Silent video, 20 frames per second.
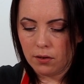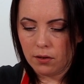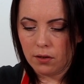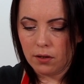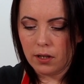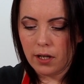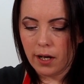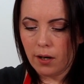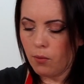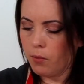
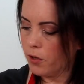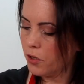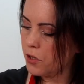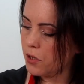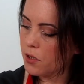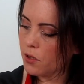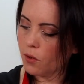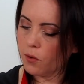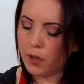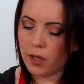And now we're
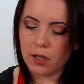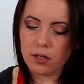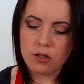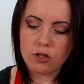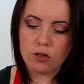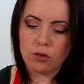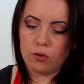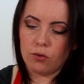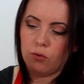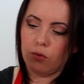just going
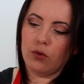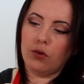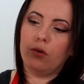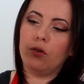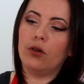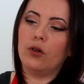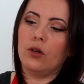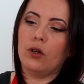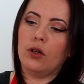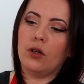to
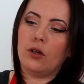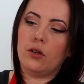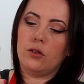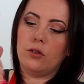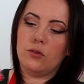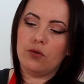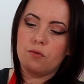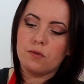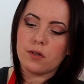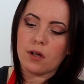
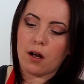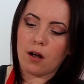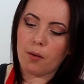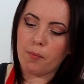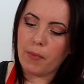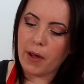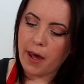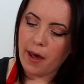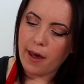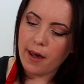use our
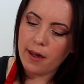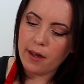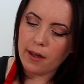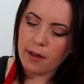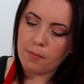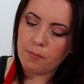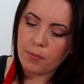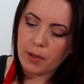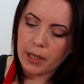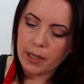bag
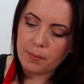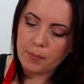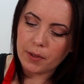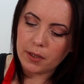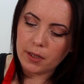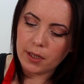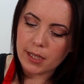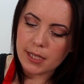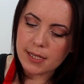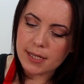and pipe
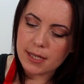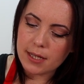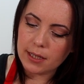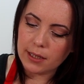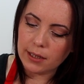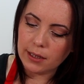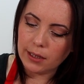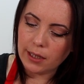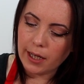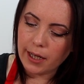a nice
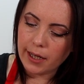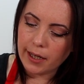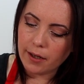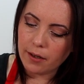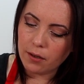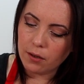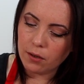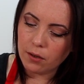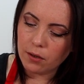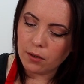thin
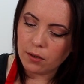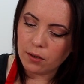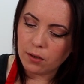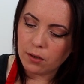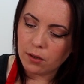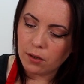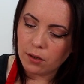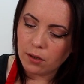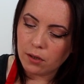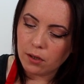layer
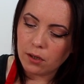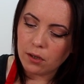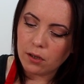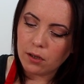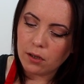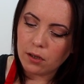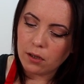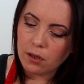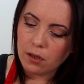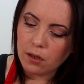
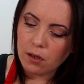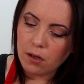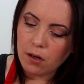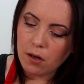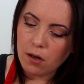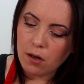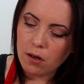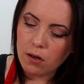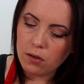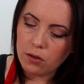
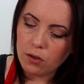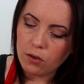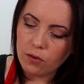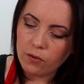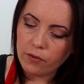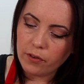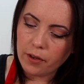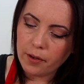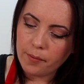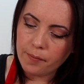all
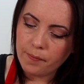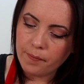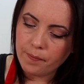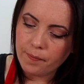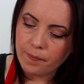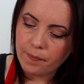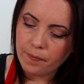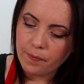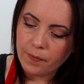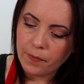over.
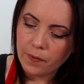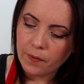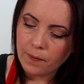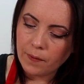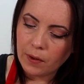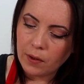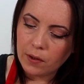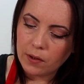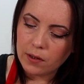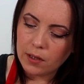
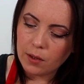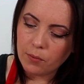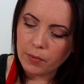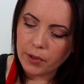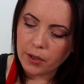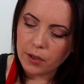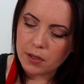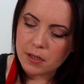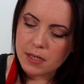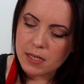And then
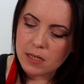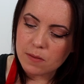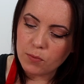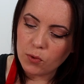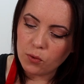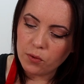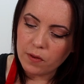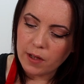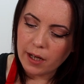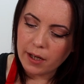we're going to
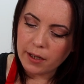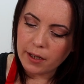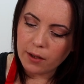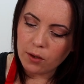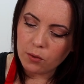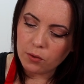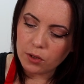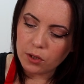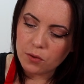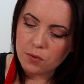smooth that
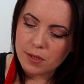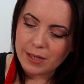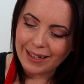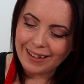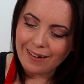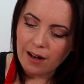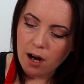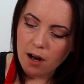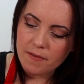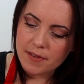out using
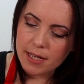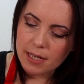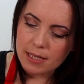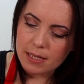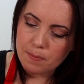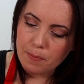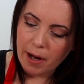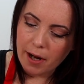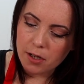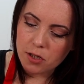an
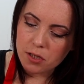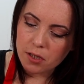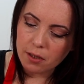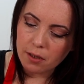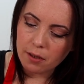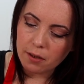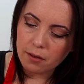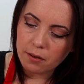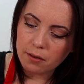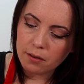offset
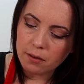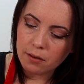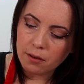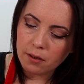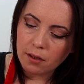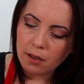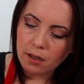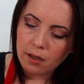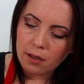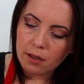spatula,
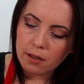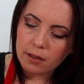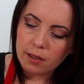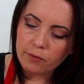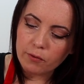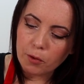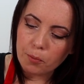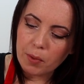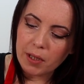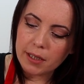and
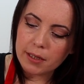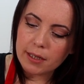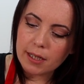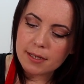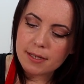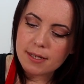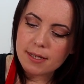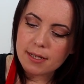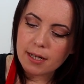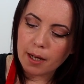then repeat
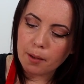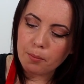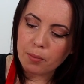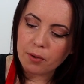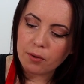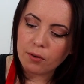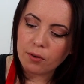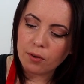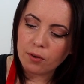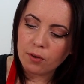that step
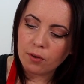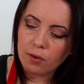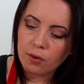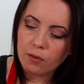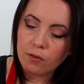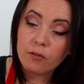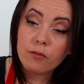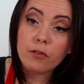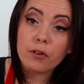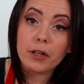
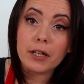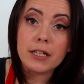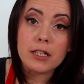for